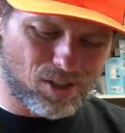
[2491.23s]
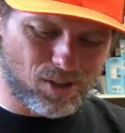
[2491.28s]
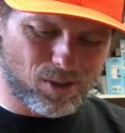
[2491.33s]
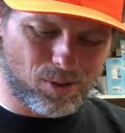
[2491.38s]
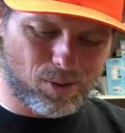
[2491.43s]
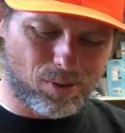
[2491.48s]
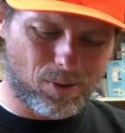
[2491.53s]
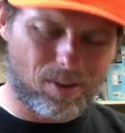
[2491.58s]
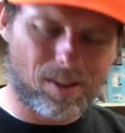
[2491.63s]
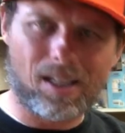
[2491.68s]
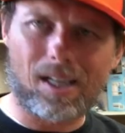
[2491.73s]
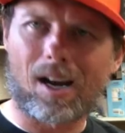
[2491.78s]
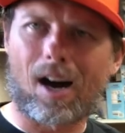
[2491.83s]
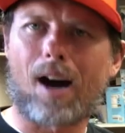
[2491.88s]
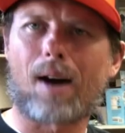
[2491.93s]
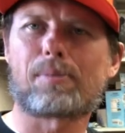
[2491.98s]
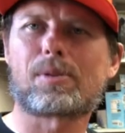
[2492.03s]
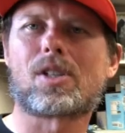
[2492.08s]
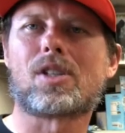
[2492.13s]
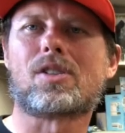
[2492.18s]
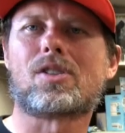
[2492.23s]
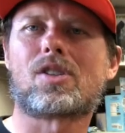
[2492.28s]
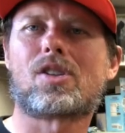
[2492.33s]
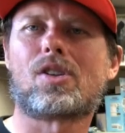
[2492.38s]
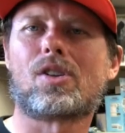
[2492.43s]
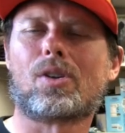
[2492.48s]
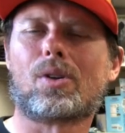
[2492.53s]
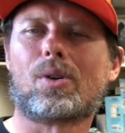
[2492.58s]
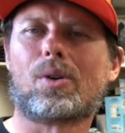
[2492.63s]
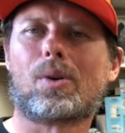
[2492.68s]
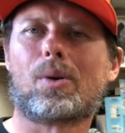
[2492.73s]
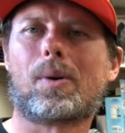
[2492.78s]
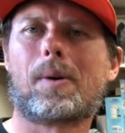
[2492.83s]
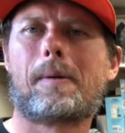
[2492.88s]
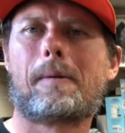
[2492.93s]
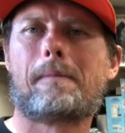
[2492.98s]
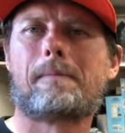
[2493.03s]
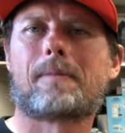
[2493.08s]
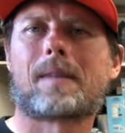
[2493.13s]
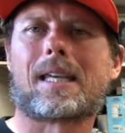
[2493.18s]
you the option to
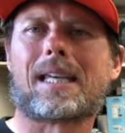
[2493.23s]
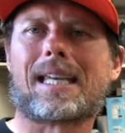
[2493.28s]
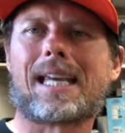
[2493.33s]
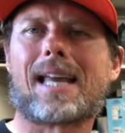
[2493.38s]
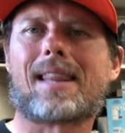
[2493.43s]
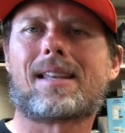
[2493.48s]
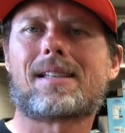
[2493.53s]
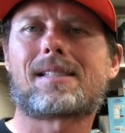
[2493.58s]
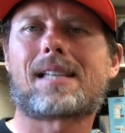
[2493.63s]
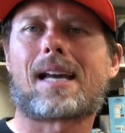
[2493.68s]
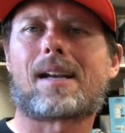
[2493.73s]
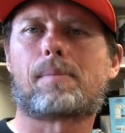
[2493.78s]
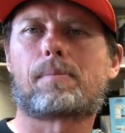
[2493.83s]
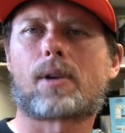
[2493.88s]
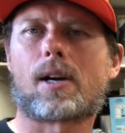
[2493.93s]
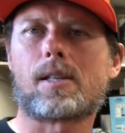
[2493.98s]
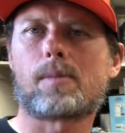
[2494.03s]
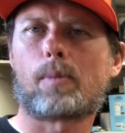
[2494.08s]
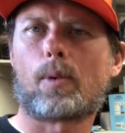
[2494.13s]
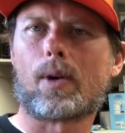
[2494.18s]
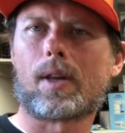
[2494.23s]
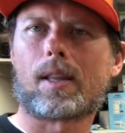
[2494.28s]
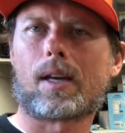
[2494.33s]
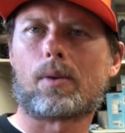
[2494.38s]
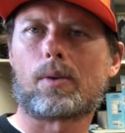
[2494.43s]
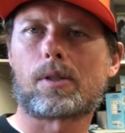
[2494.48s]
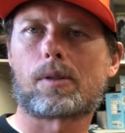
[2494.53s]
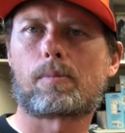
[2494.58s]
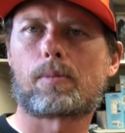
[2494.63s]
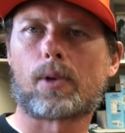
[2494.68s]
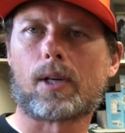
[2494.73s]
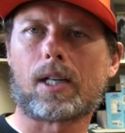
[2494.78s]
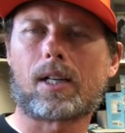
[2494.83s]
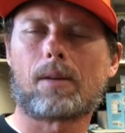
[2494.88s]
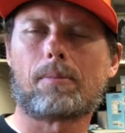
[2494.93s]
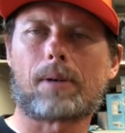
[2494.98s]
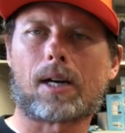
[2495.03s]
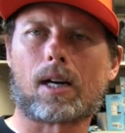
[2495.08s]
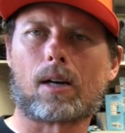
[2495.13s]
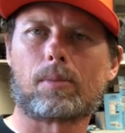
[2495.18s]
get this at a price point that was pretty
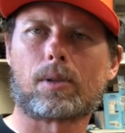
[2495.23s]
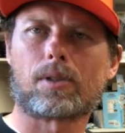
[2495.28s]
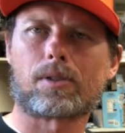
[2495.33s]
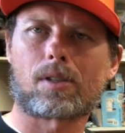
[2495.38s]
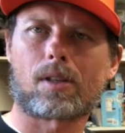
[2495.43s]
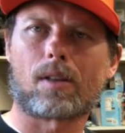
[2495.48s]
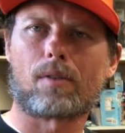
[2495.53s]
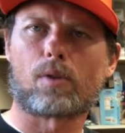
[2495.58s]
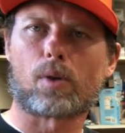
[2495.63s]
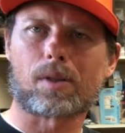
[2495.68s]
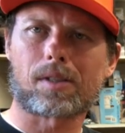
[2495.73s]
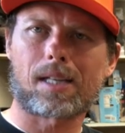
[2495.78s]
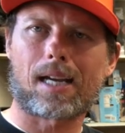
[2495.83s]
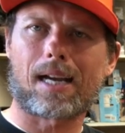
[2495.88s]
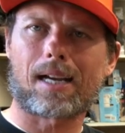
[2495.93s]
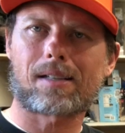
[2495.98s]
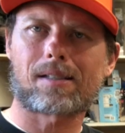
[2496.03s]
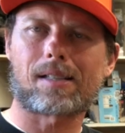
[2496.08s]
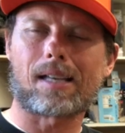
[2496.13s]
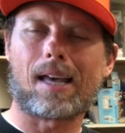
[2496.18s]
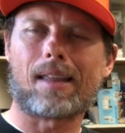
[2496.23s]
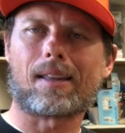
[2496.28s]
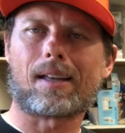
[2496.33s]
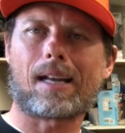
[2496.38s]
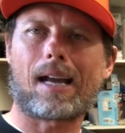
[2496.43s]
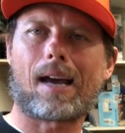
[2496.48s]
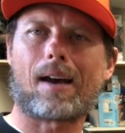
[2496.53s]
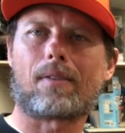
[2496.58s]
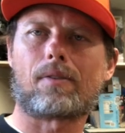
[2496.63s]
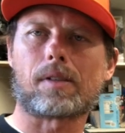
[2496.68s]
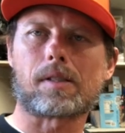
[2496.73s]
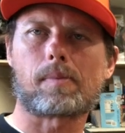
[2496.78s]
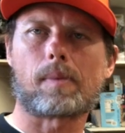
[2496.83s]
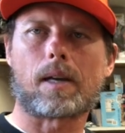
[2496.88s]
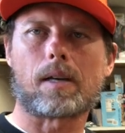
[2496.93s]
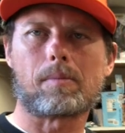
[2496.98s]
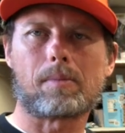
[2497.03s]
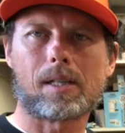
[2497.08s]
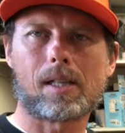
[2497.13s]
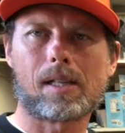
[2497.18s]
comparable to the Vortex and then have
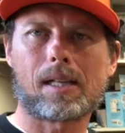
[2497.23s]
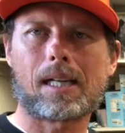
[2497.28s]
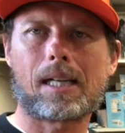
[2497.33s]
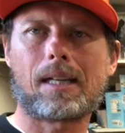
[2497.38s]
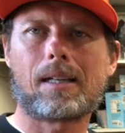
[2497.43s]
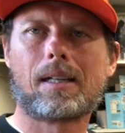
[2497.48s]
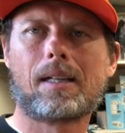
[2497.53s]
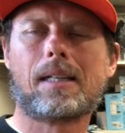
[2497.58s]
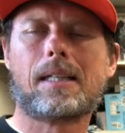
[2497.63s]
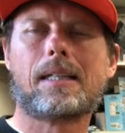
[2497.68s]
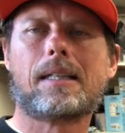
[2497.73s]
expandability.